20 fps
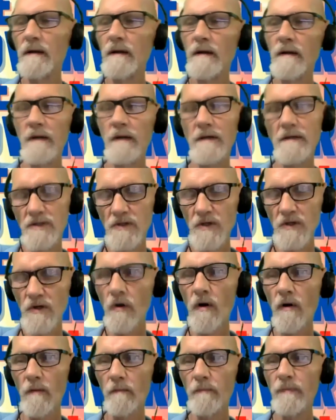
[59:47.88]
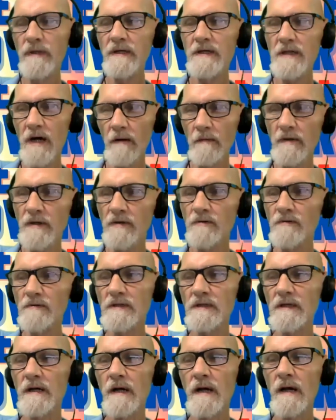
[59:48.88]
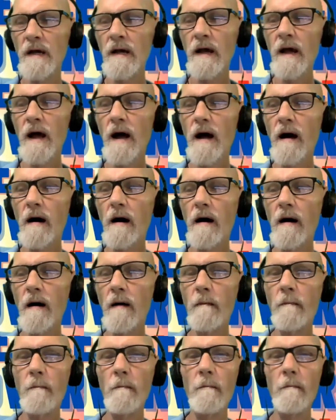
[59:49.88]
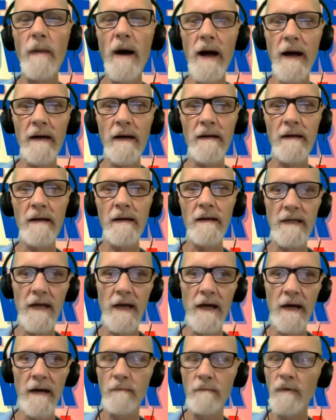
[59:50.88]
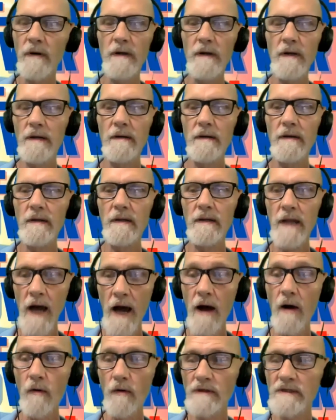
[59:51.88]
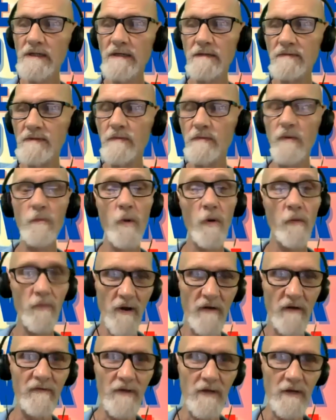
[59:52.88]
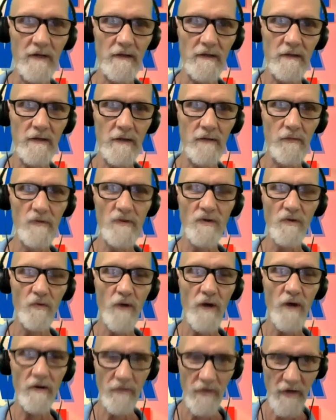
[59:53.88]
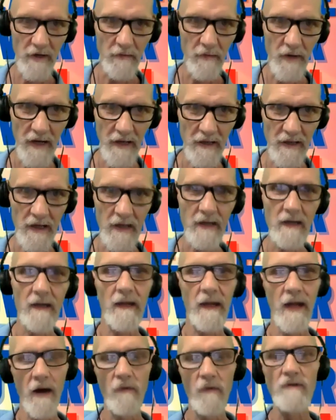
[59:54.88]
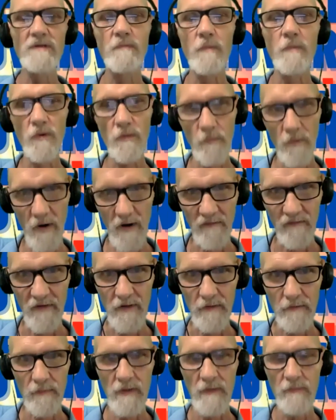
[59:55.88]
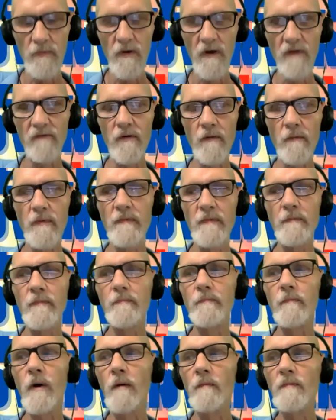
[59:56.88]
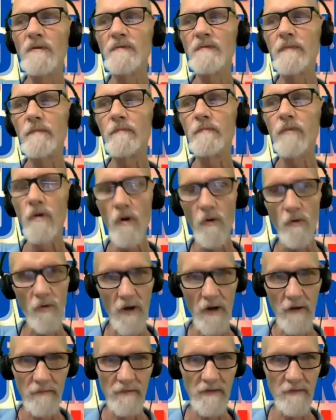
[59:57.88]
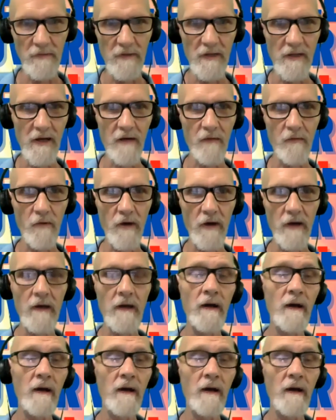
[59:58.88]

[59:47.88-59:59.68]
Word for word: They used to call them PWs back in the day, but now it seems to be more prevalent. It was a rare thing back then. Now it's more prevalent. People have all been almost been programmed to be that way.